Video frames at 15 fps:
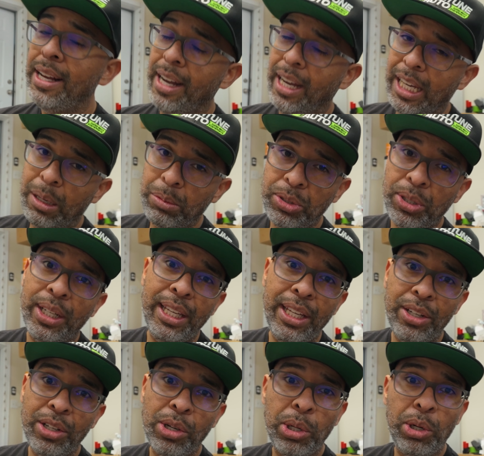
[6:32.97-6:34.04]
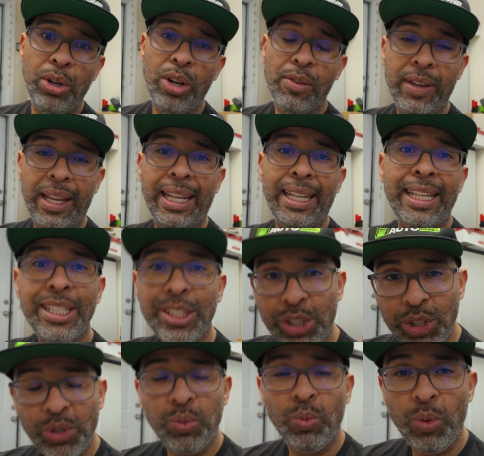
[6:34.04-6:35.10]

I am trying to hit a goal of at least